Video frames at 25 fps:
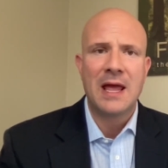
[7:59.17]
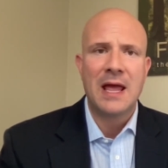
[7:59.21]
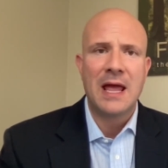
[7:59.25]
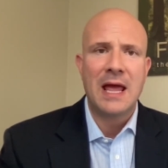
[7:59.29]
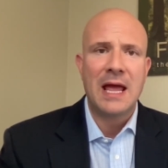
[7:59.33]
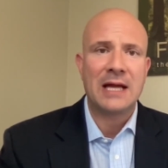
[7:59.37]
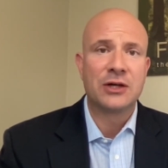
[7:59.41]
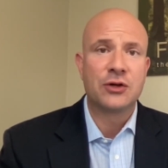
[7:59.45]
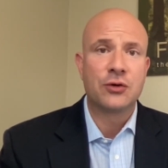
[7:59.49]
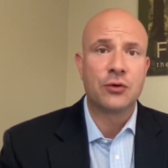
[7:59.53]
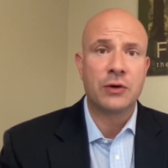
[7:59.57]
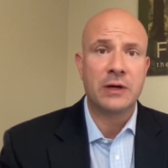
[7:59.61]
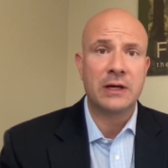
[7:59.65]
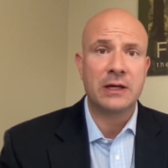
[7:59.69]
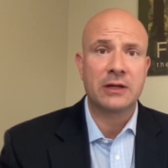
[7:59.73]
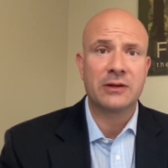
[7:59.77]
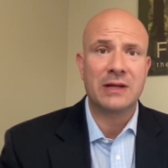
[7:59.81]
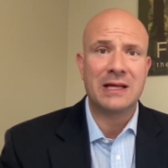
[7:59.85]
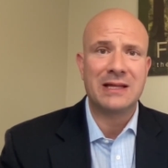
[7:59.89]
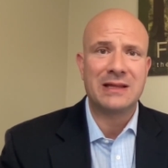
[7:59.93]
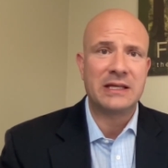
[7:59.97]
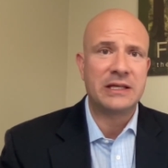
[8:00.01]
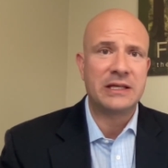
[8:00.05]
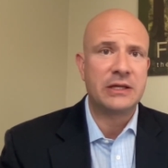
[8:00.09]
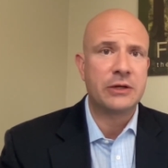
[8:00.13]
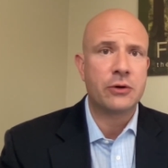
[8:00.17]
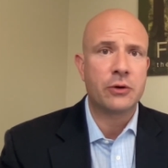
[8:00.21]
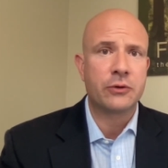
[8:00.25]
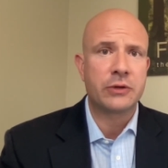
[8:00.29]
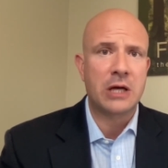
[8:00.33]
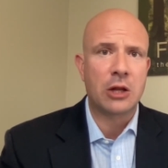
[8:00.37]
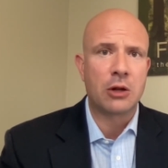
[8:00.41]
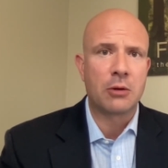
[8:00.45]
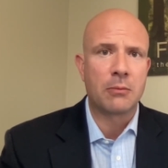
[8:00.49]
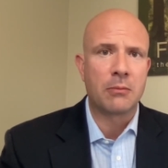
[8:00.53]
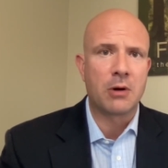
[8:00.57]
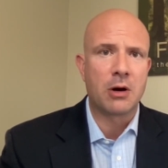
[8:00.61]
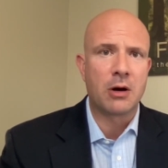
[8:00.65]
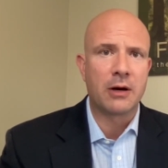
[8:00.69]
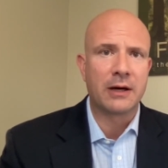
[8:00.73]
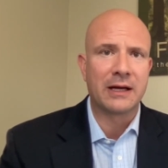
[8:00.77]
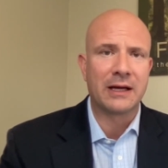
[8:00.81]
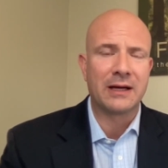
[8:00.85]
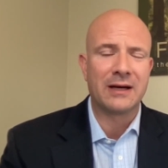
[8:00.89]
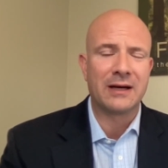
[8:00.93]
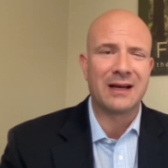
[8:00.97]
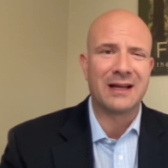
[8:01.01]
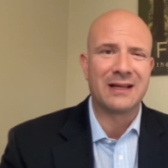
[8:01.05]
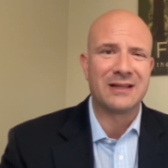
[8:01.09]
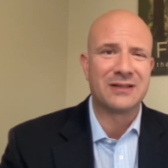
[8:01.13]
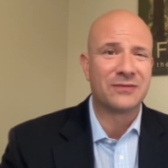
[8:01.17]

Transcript: And critically, the eurodollar market, as